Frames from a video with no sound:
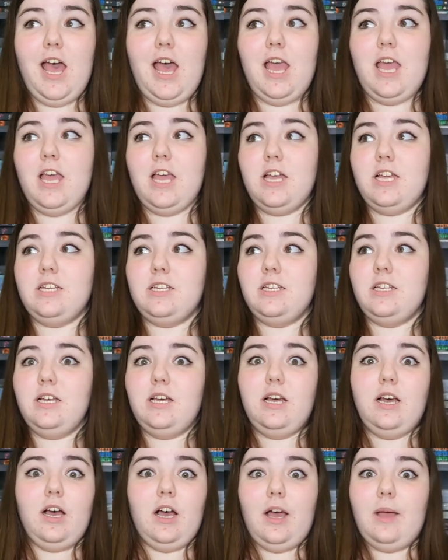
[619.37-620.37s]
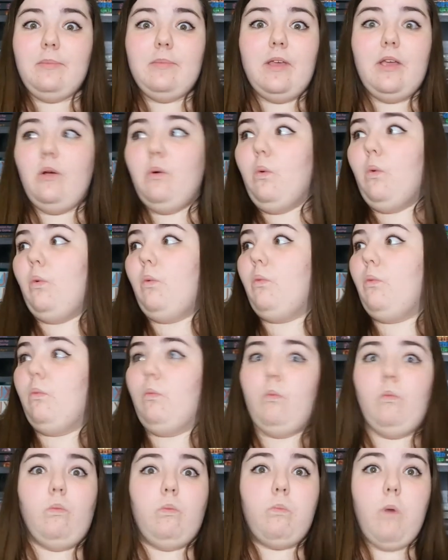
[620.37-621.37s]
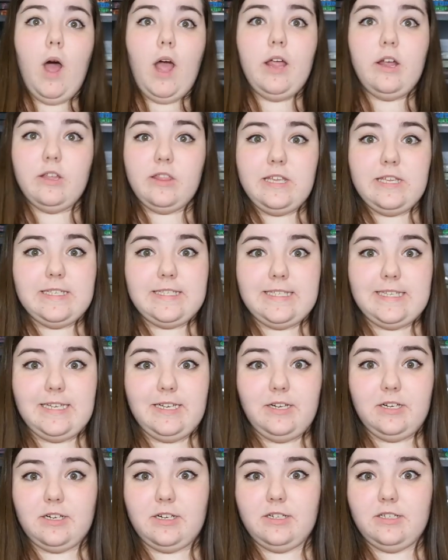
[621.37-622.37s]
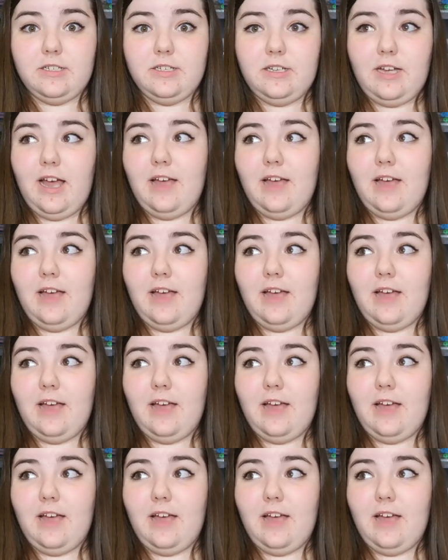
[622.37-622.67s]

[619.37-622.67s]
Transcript: and I'm like, why are these here?